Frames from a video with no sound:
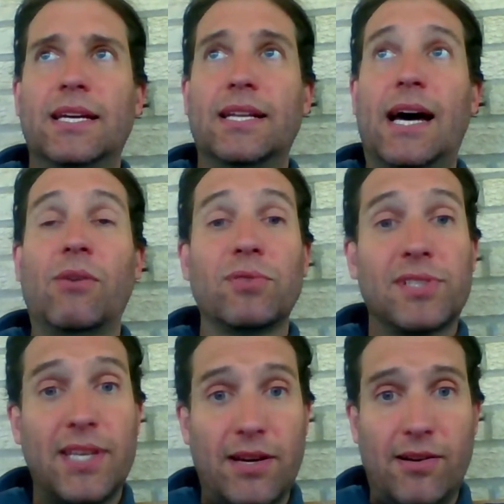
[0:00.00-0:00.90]
and I
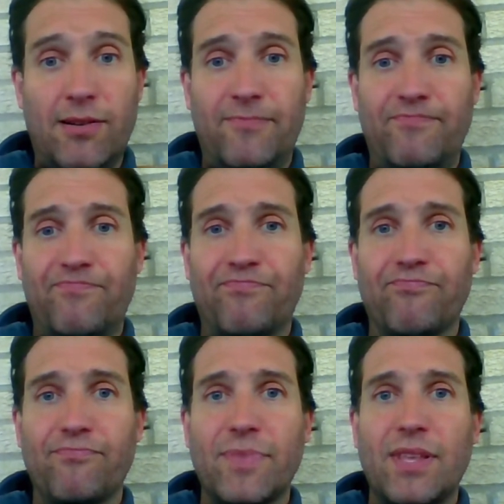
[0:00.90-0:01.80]
was there.
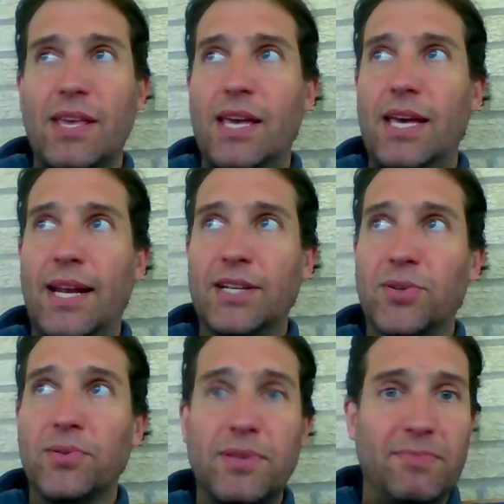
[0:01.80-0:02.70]
And I
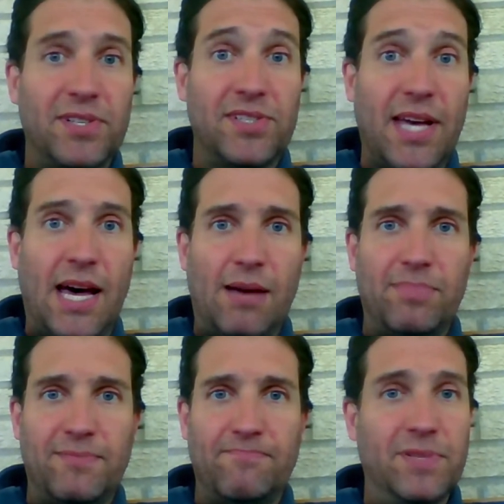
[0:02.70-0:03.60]
told them to
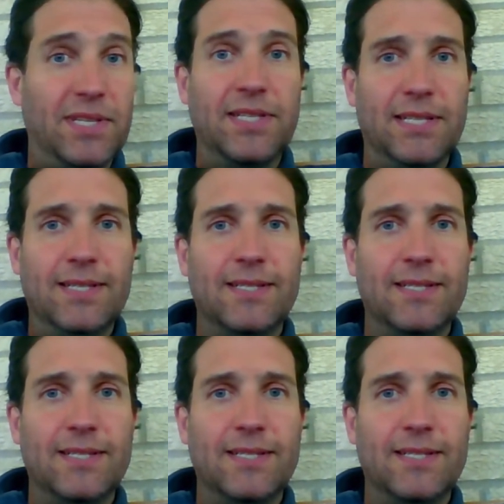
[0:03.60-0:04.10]
stop, but they